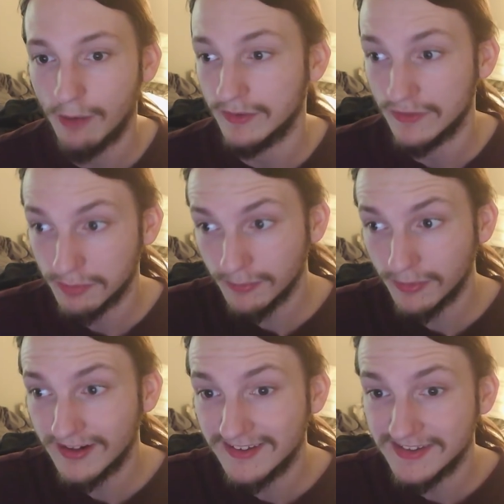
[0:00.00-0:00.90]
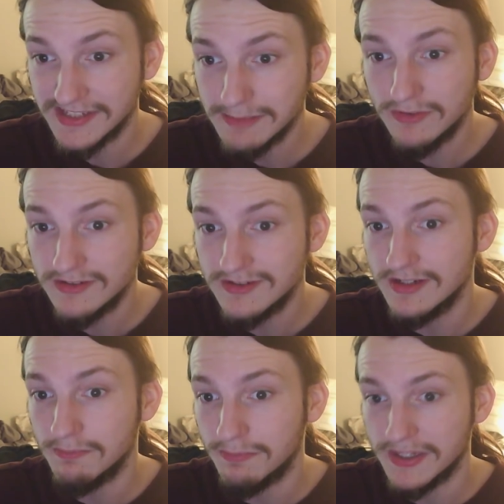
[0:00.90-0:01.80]
And Spielberg seems
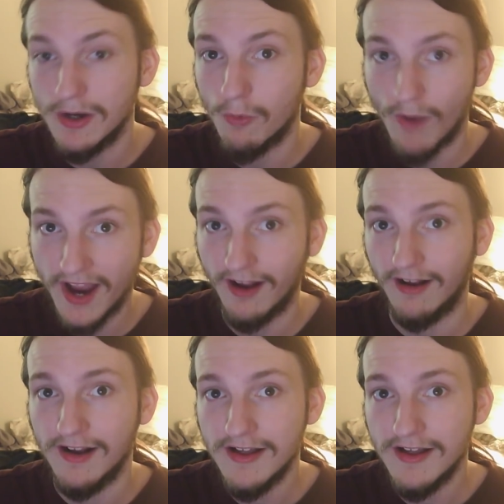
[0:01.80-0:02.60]
to be aware